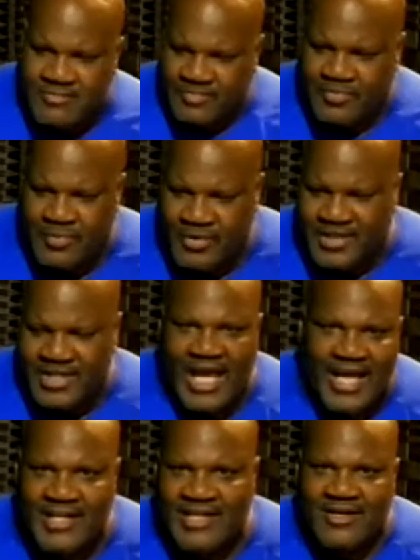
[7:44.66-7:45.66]

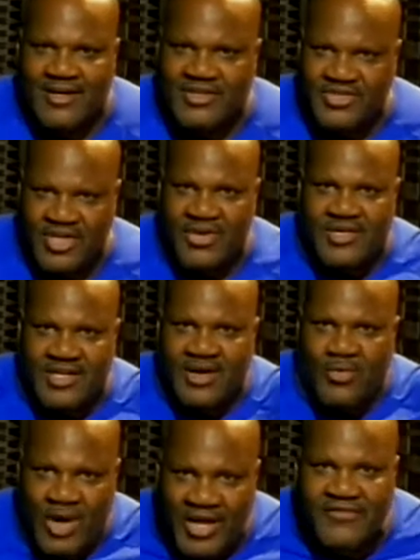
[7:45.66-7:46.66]
protected or shielded
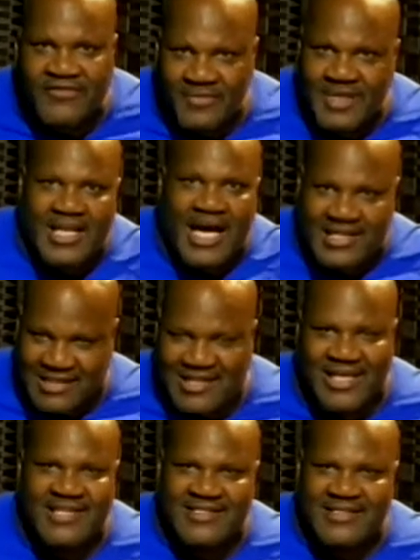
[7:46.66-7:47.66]
away from a lot of
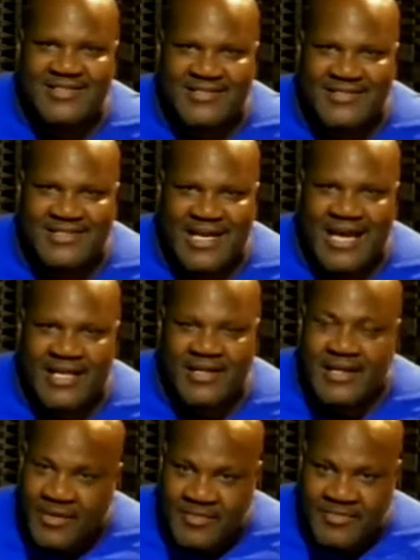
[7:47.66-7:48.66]
things in society,
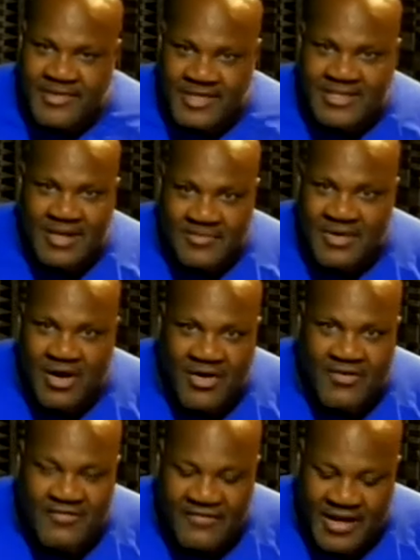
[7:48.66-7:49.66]
except your
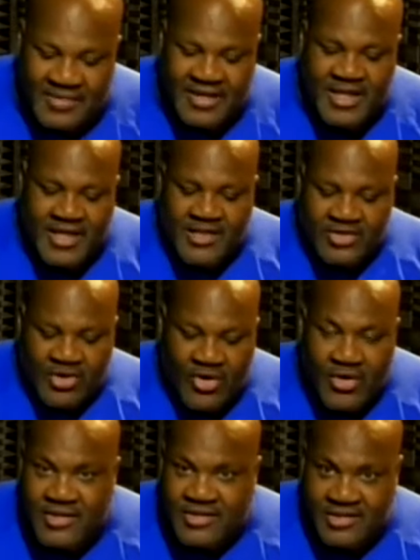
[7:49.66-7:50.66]
own family.
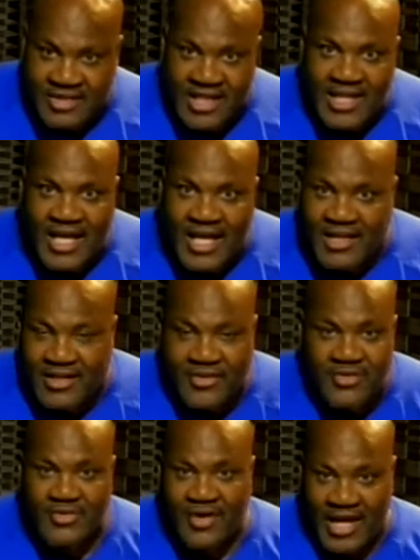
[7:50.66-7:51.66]
So see that
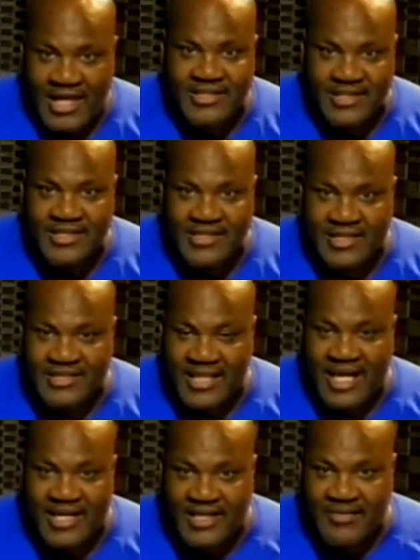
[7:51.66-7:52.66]
you know, as this
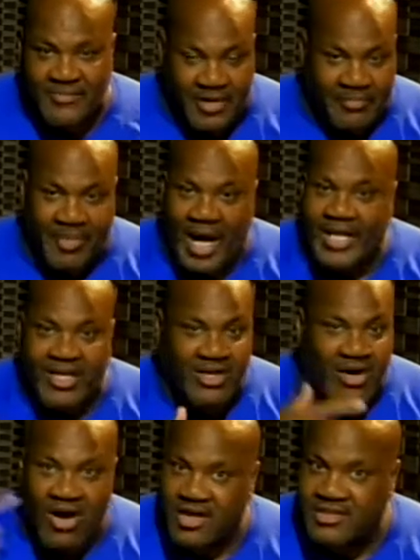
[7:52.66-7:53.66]
executive with
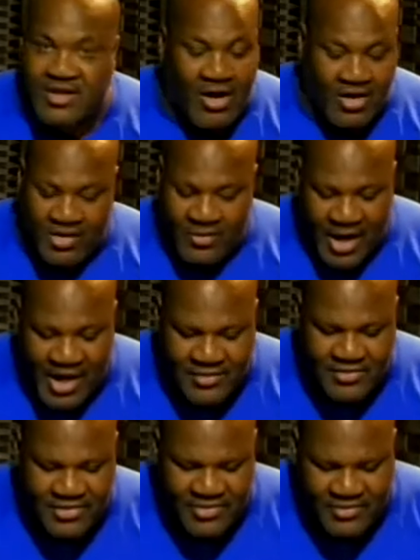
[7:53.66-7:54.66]
bodyguards all
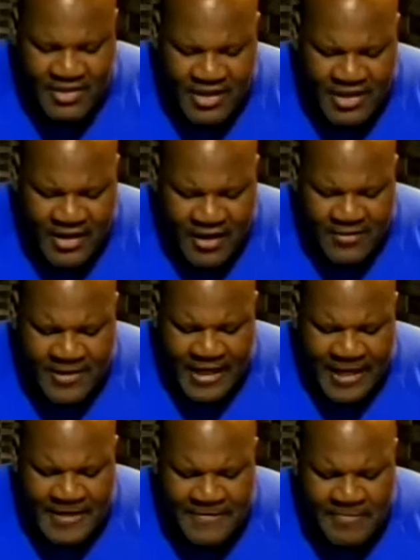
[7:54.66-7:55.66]
around you.
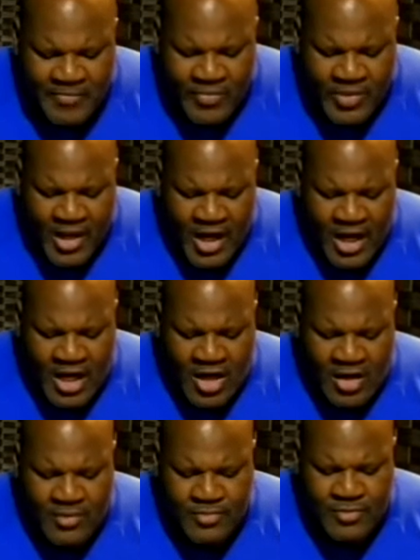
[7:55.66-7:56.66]
Okay,
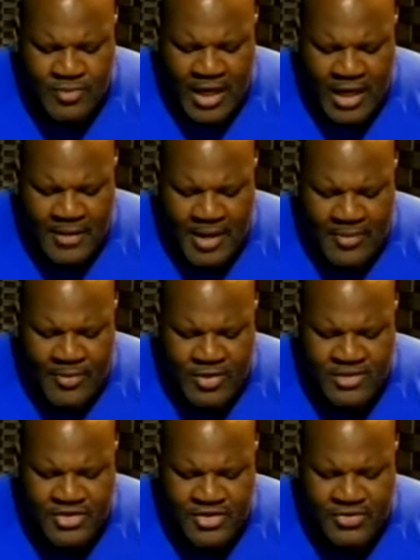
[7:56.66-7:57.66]
I
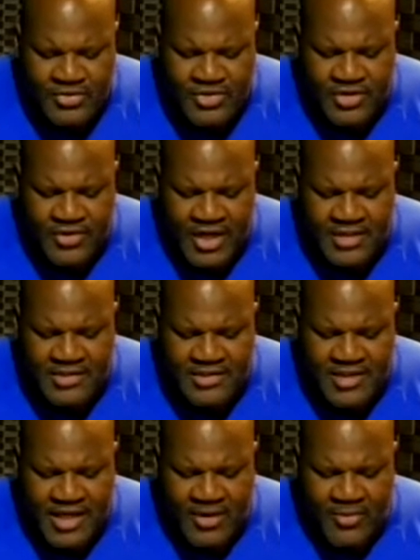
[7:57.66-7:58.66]
want you to
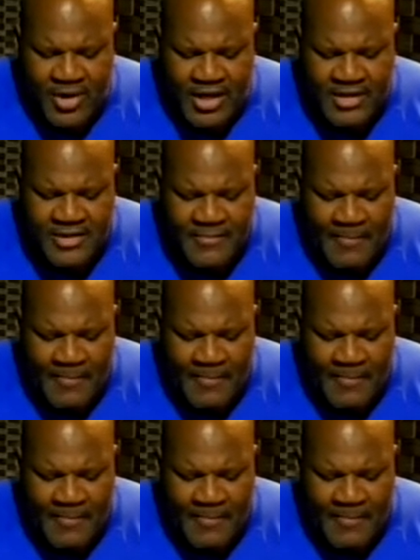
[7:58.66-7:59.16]
understand what